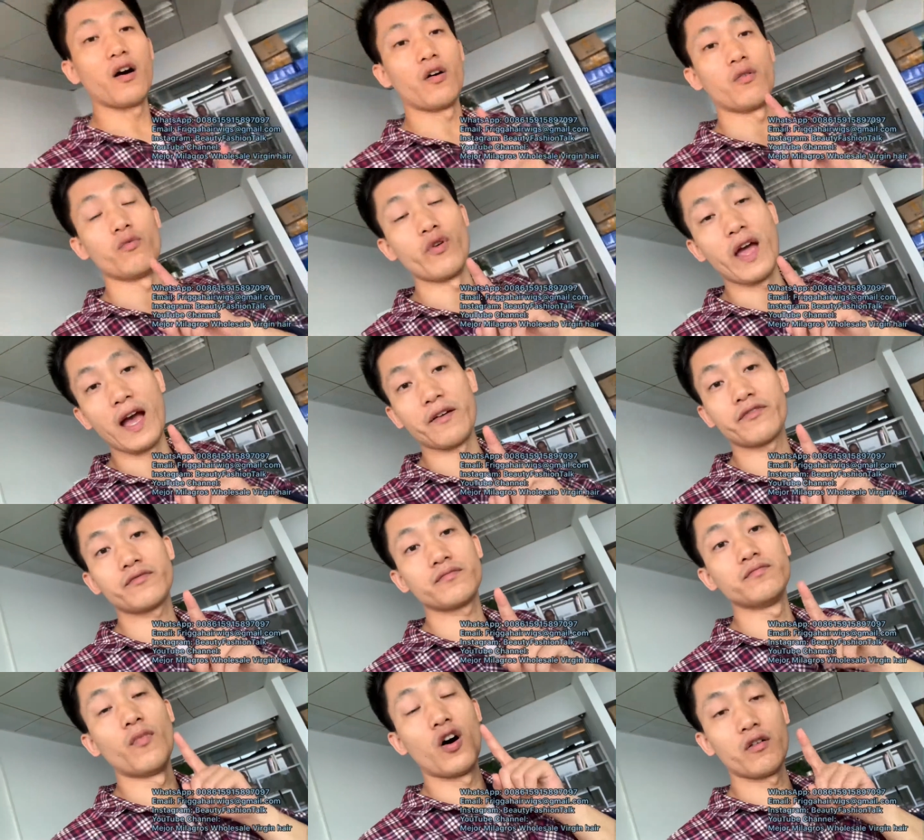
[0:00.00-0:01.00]
We have
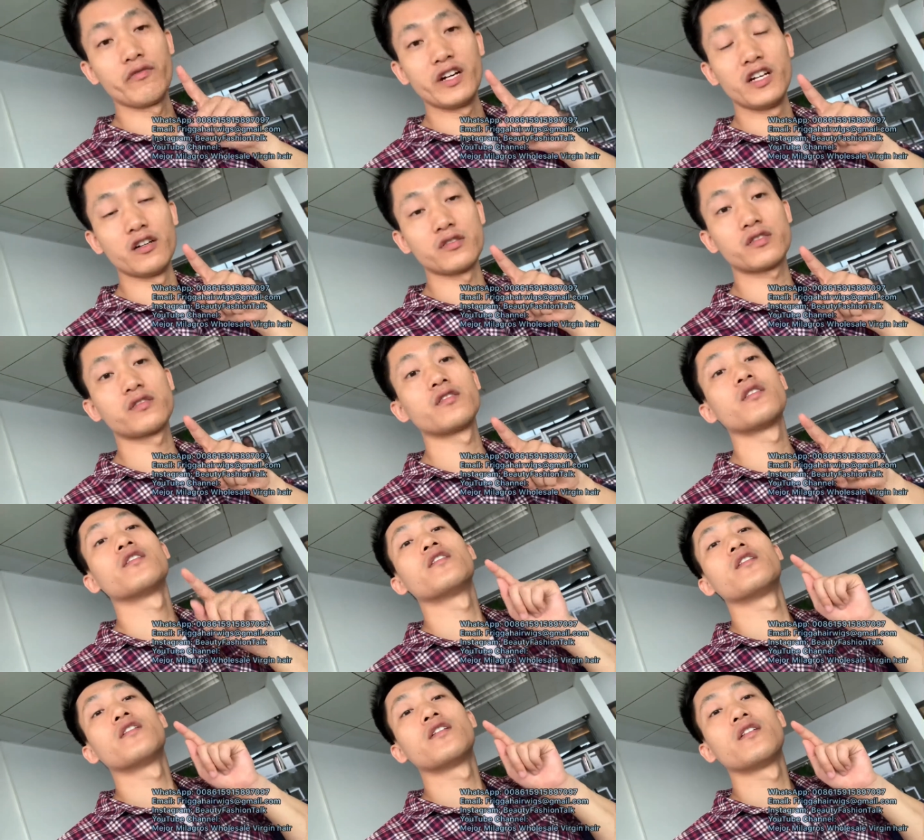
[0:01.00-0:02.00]
more videos
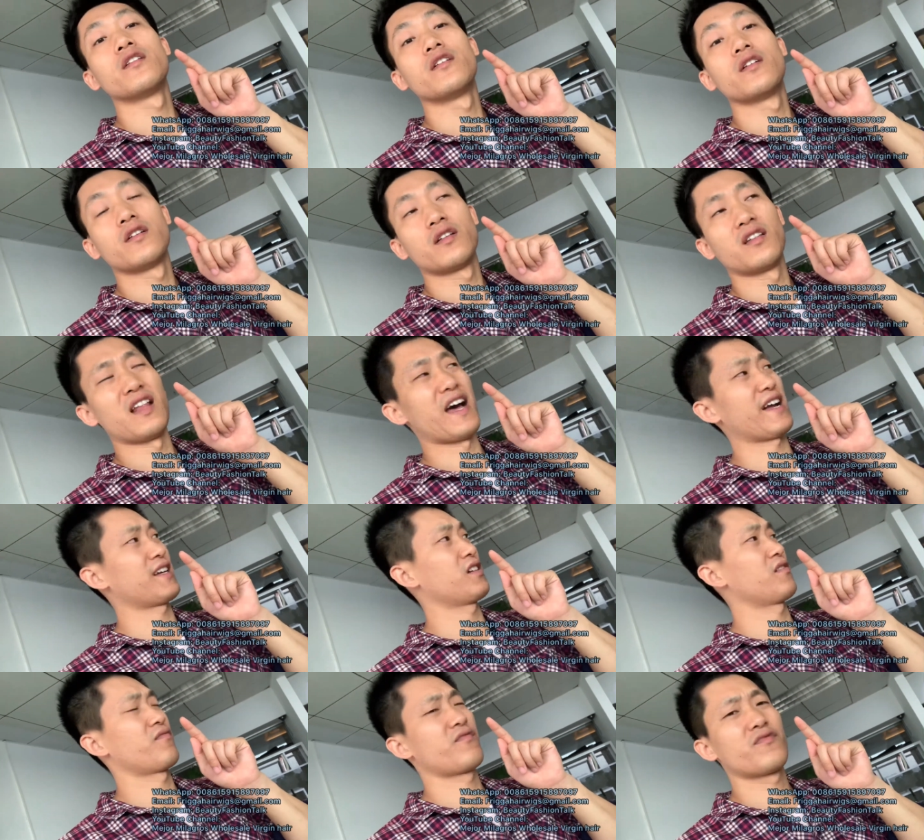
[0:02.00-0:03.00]
like
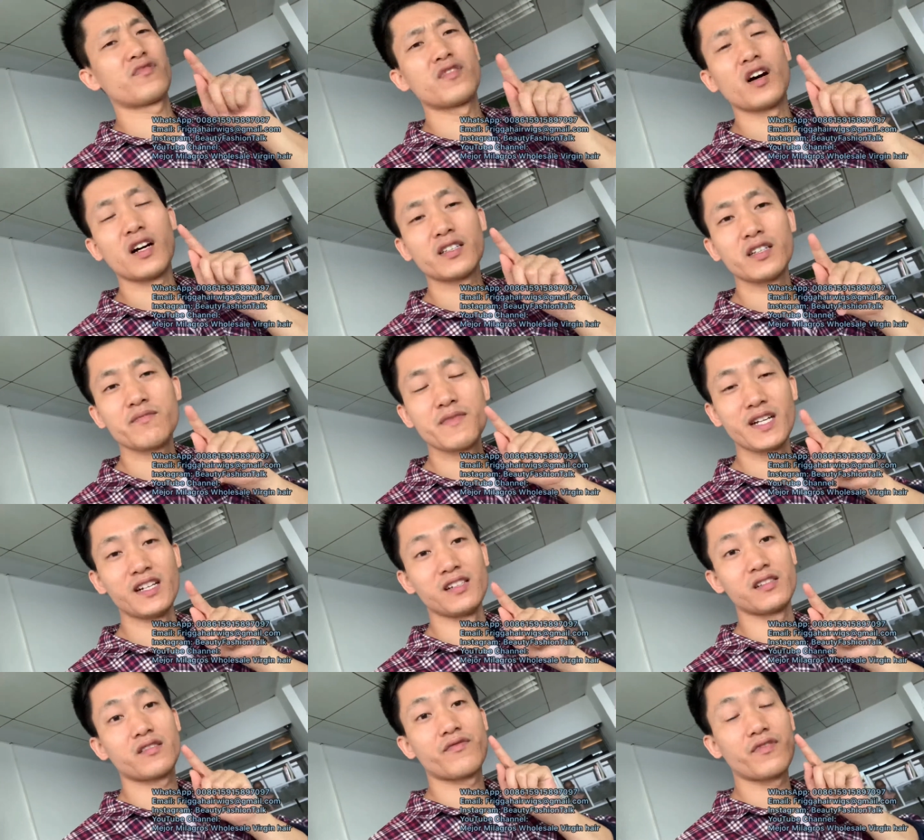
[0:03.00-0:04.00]
30
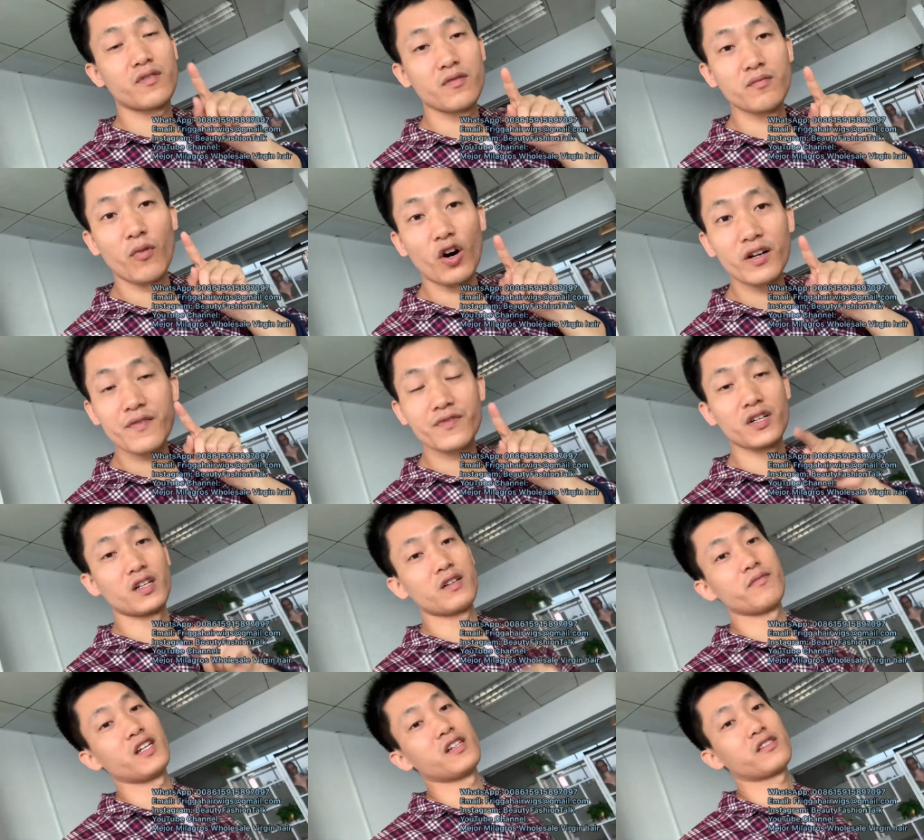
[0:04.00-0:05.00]
minutes more than
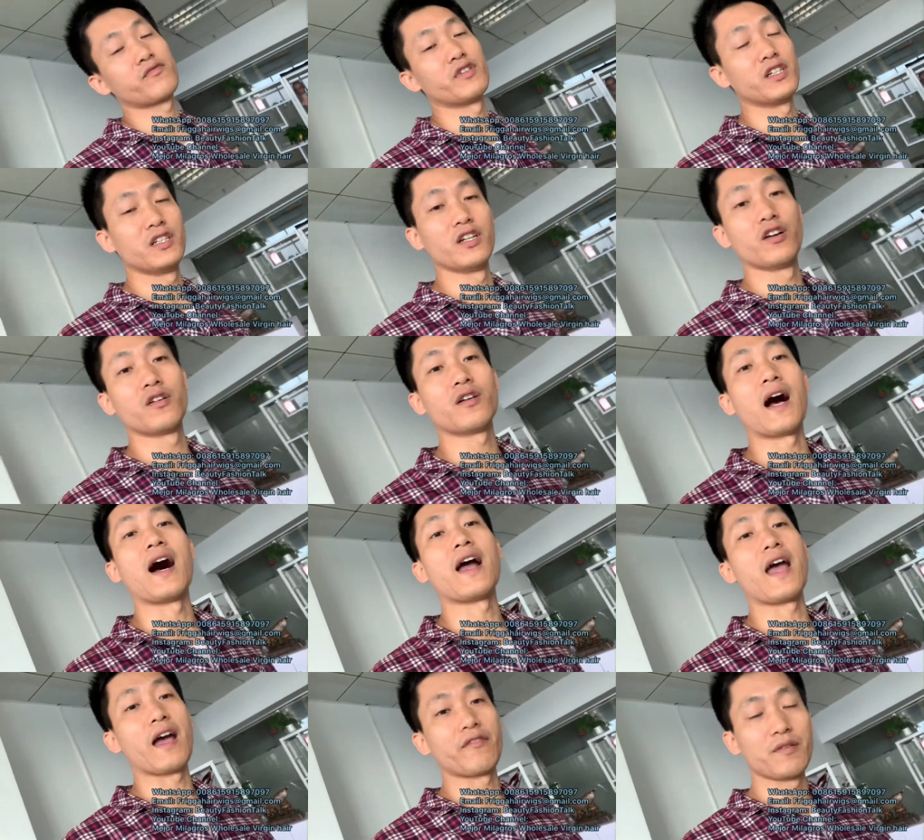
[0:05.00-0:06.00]
30 minutes video
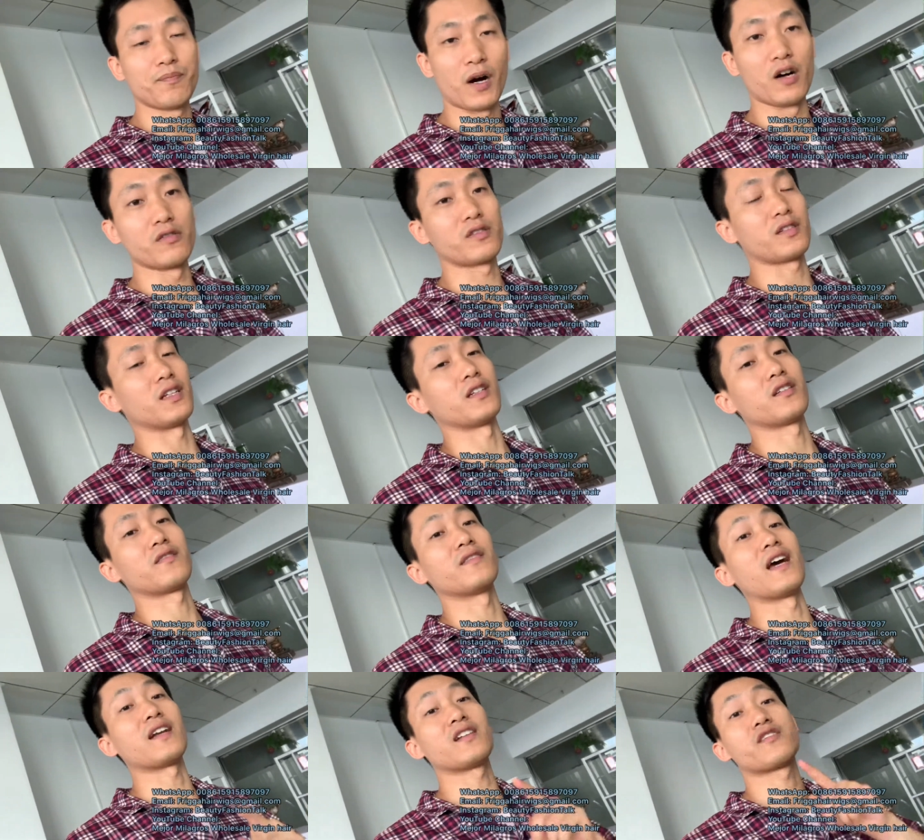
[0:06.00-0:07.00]
I haven't posted.
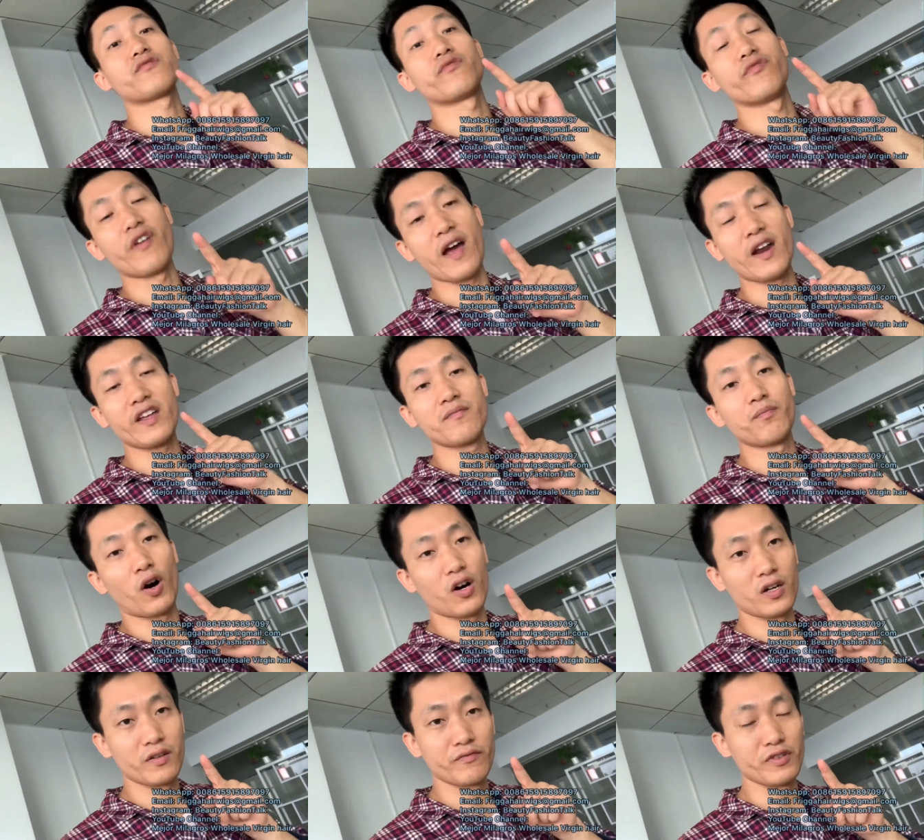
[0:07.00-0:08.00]
That is very
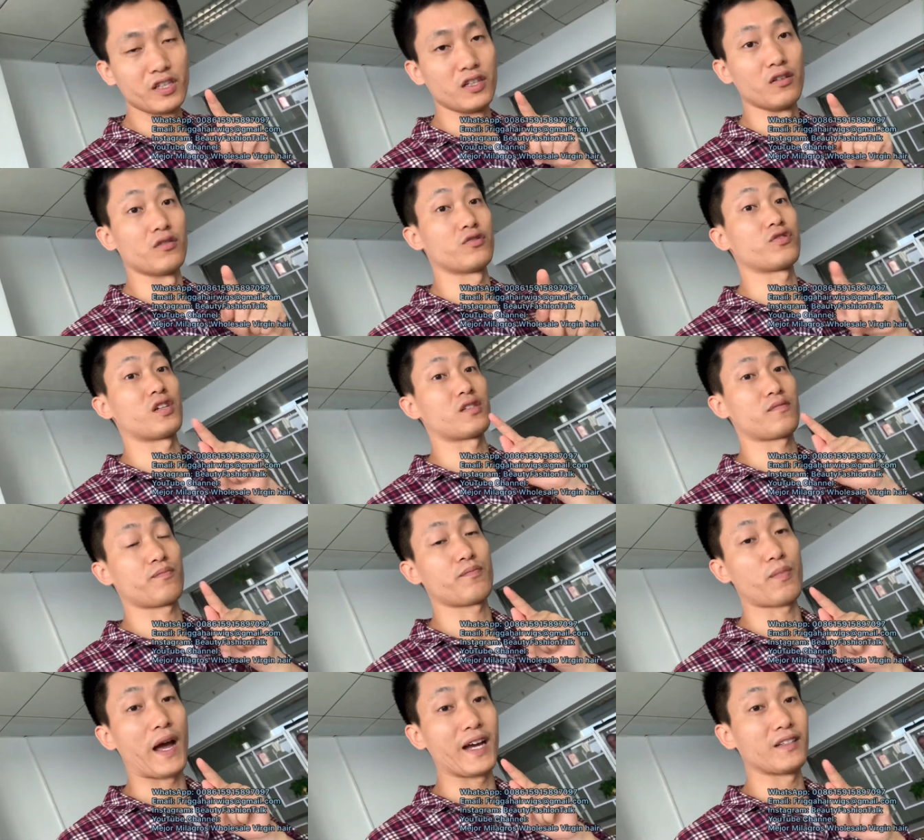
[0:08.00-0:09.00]
important video. Just
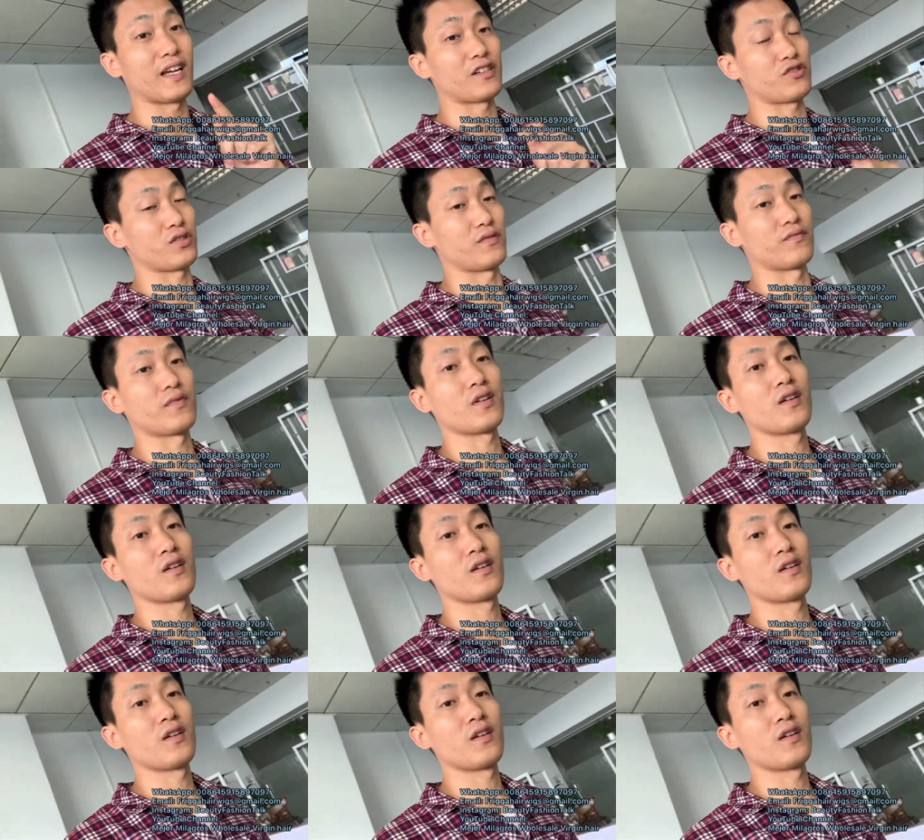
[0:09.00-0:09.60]
pay attention.